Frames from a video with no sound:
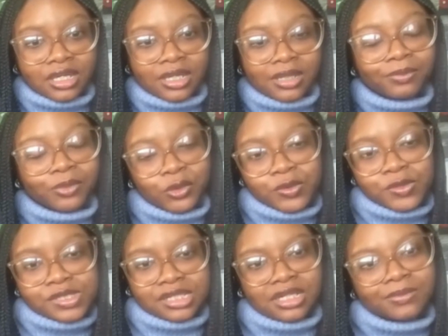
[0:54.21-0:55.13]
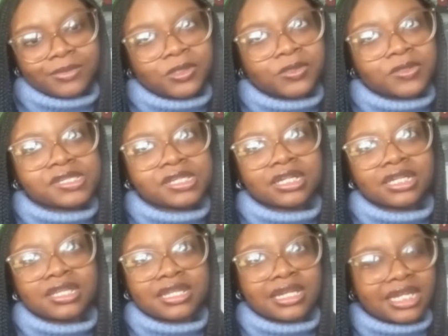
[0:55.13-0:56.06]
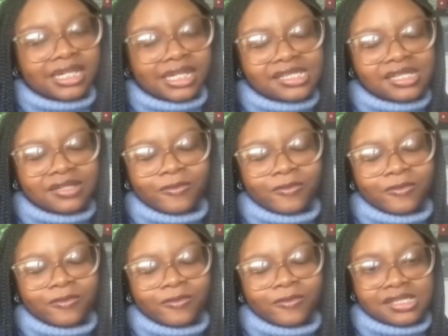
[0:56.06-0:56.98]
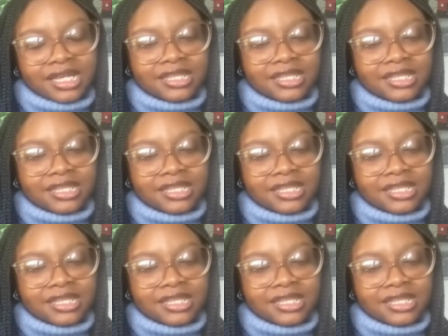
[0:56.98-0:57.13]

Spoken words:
imposed in Abeokuta in the late 1940s.